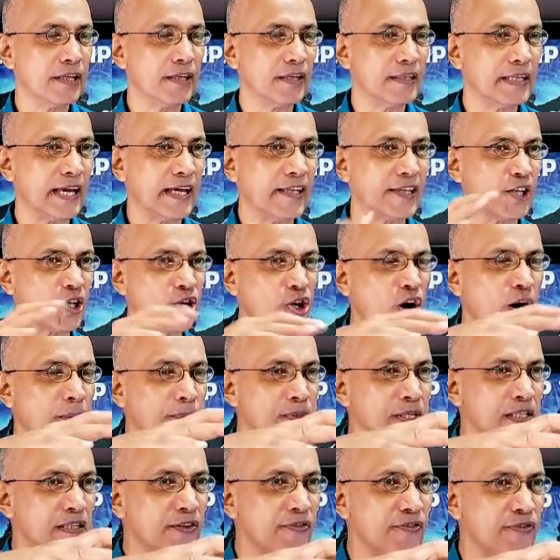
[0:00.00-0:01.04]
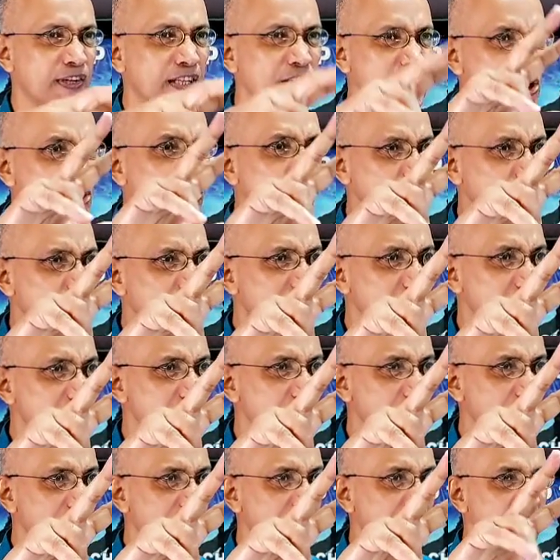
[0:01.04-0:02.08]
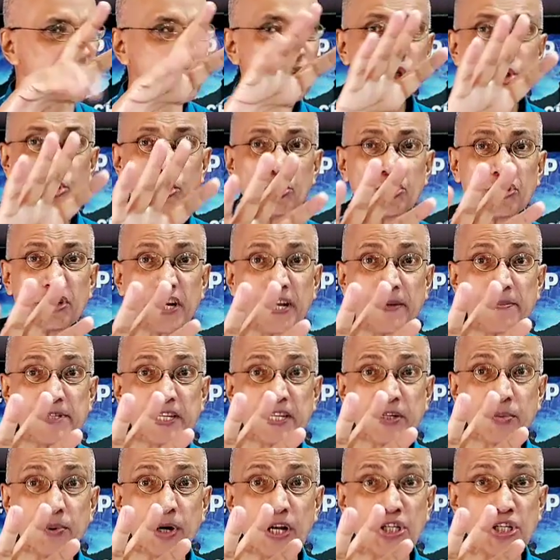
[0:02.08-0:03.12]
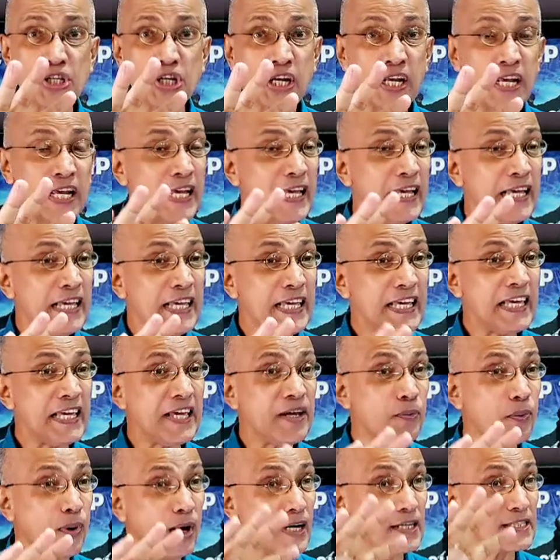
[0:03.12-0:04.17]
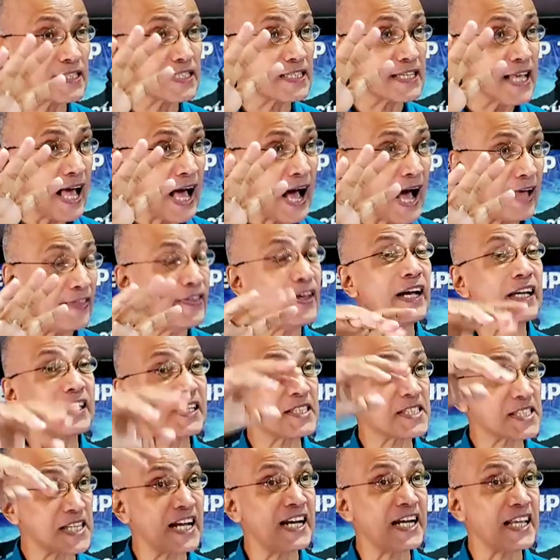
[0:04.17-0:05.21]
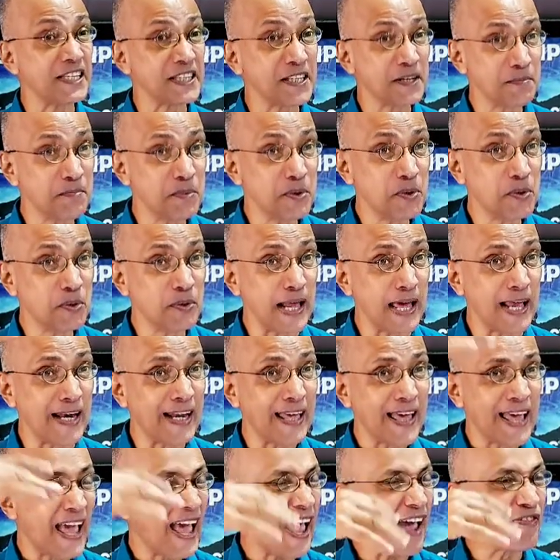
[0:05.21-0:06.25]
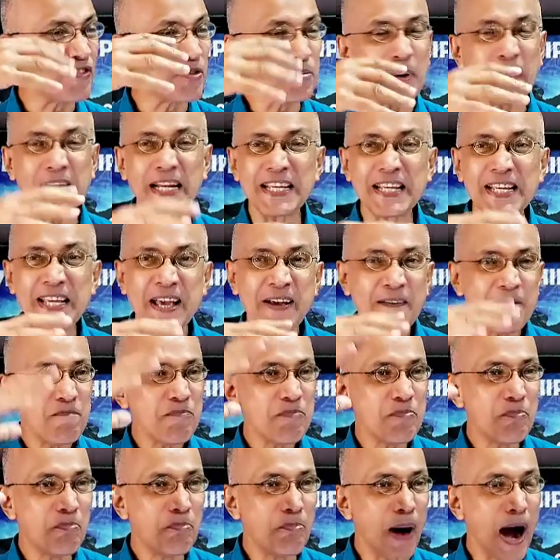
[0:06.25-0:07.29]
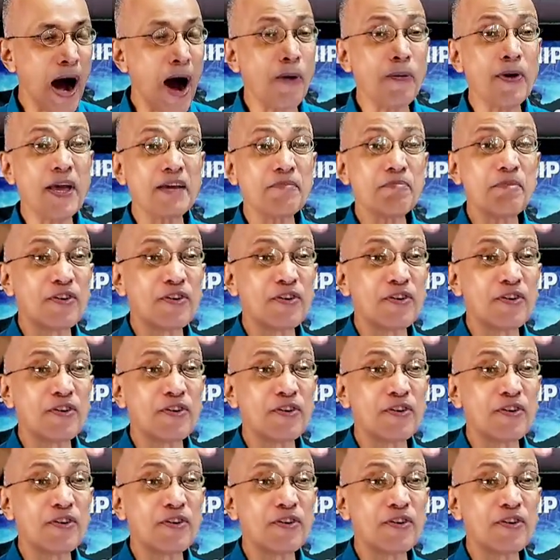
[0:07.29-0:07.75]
the crops in the field. Two dreams, right? Two dreams in which he was the sun and the moon, and everybody bowing